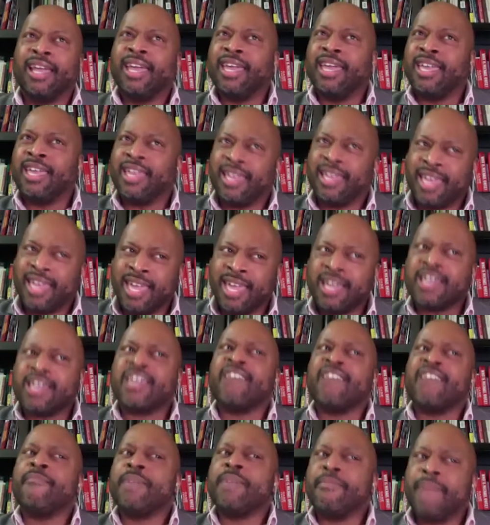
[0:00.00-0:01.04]
He could
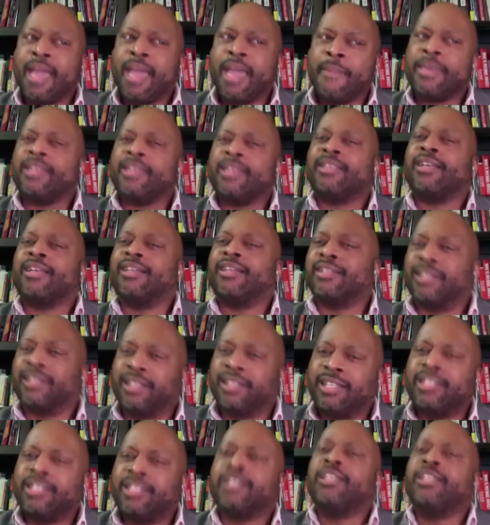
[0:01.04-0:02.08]
give me maybe a
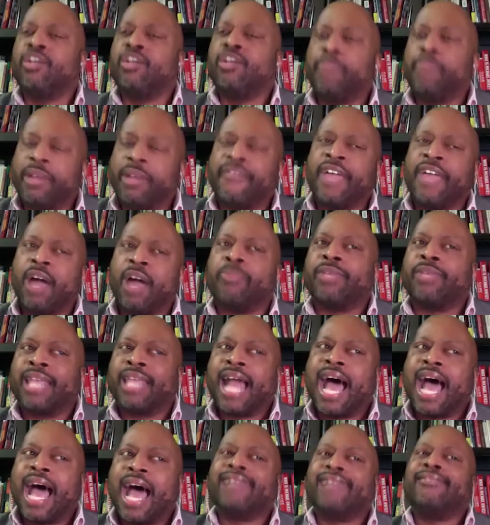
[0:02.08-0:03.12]
little bit of help that
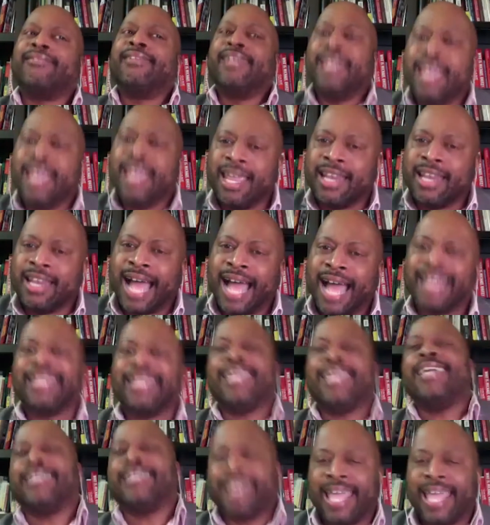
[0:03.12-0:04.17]
I needed. I
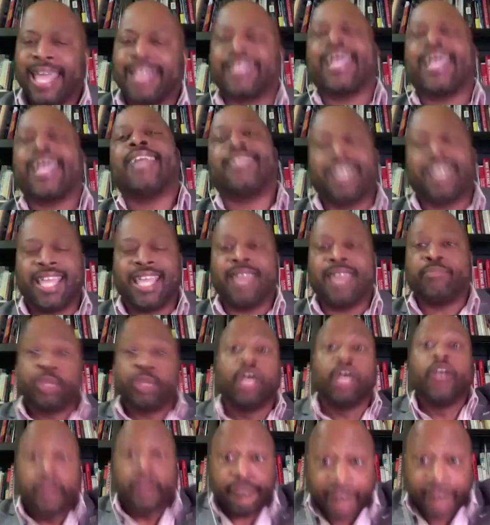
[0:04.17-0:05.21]
did take that team
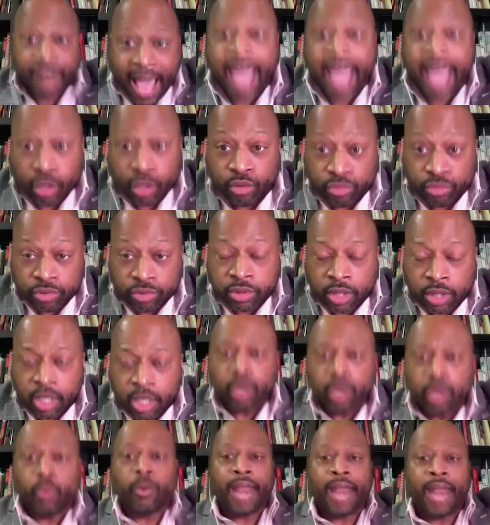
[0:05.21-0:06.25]
to the finals
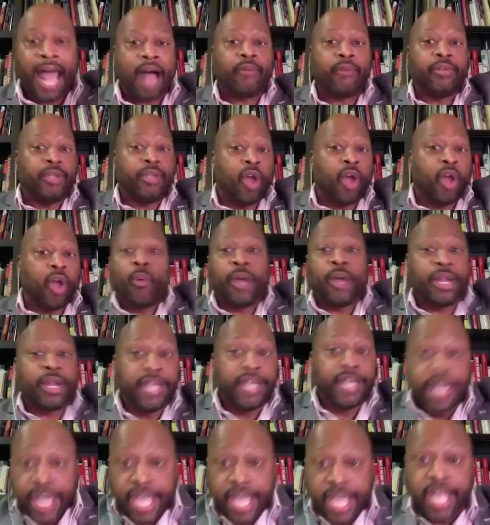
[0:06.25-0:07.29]
without nowhere
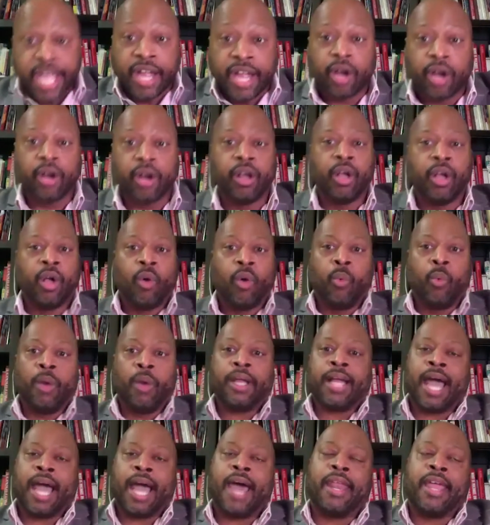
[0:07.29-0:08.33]
near
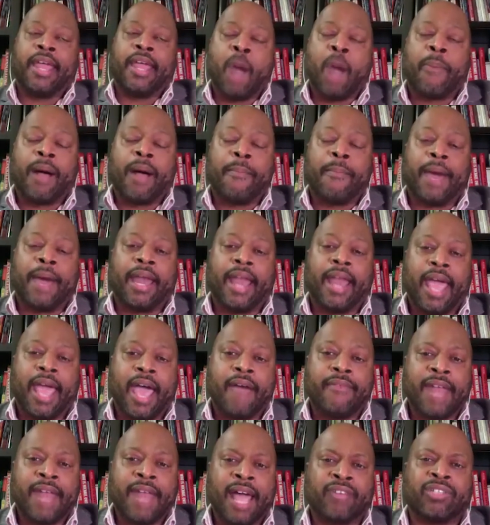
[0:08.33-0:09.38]
what kind of help I might
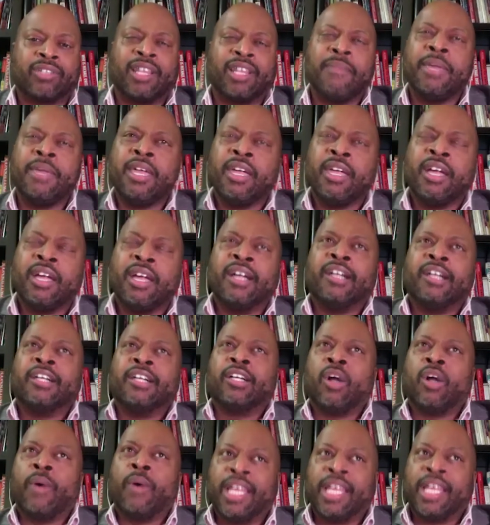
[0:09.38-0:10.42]
have now. So let me
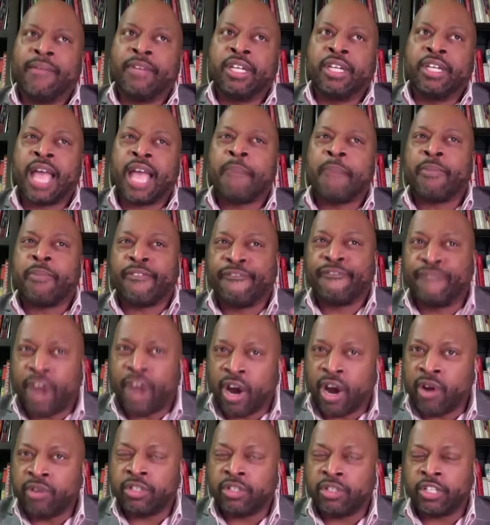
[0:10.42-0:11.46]
go ahead and give it a shot. But
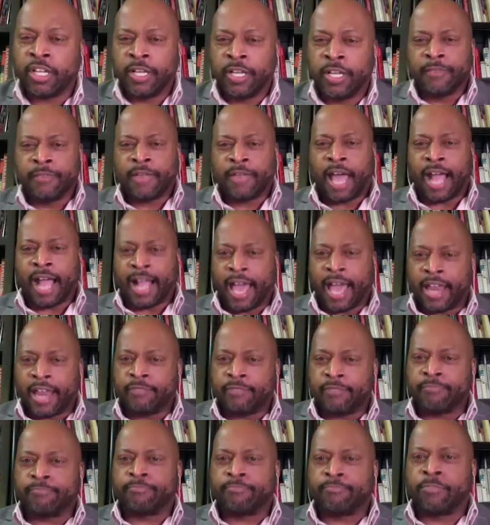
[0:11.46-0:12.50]
first, I got
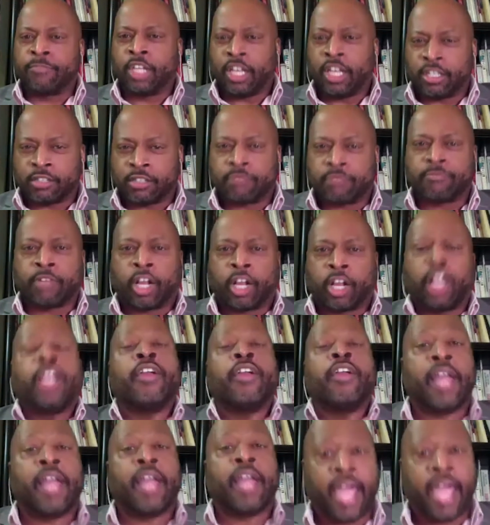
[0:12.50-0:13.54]
to just
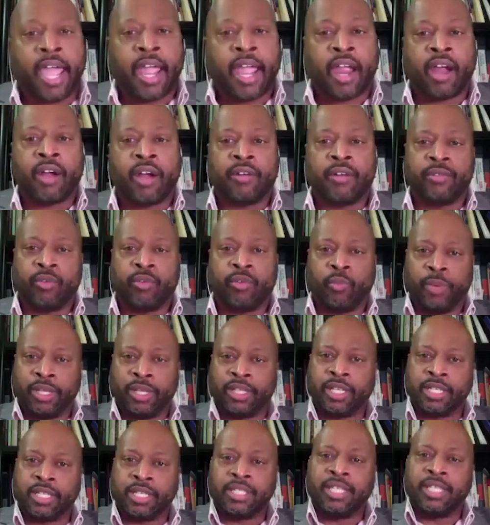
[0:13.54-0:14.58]
clear the air
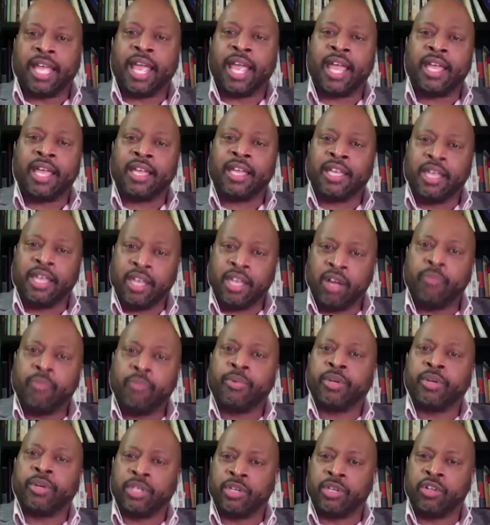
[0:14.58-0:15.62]
with this Dan
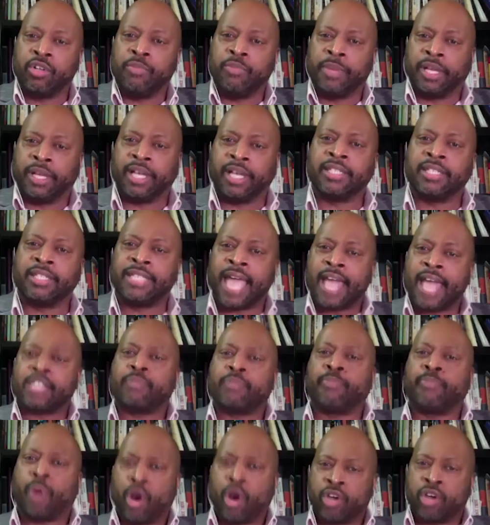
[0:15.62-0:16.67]
Gilbert dude because that's
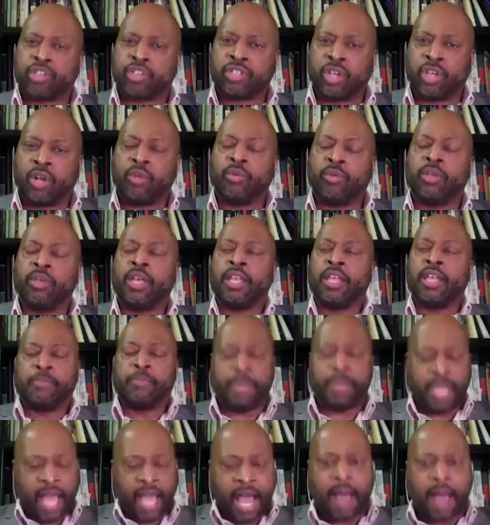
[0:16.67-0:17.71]
personal
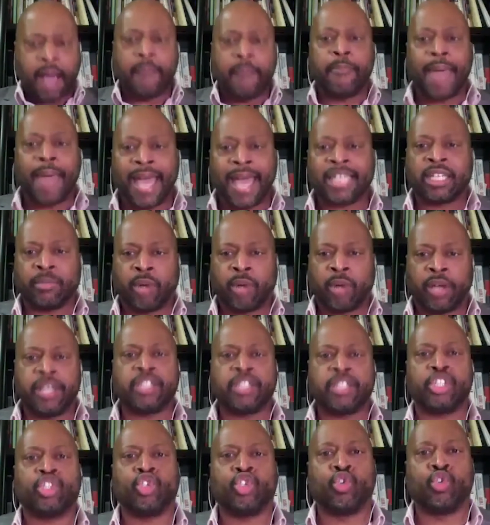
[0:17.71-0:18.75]
beyond basketball.
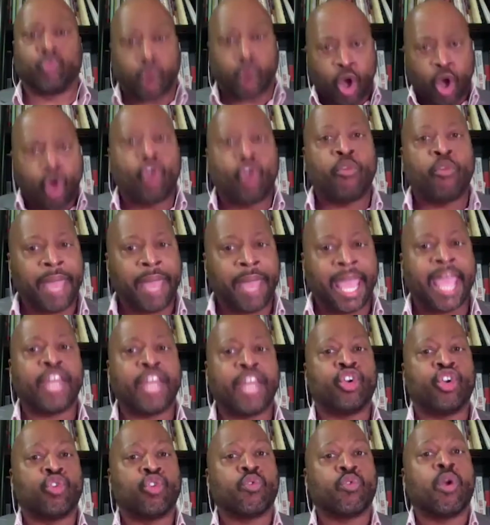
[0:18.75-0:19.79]
This is grown man
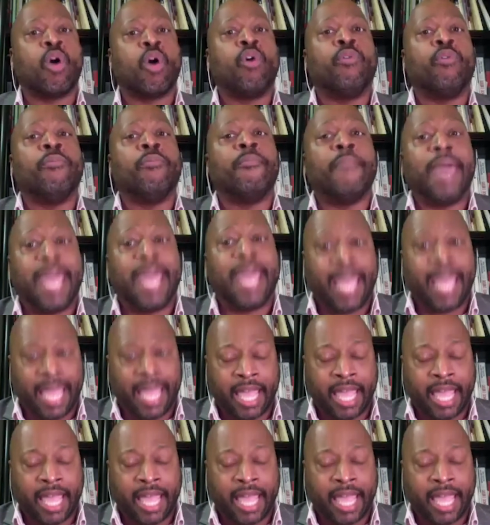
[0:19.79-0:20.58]
to grown man.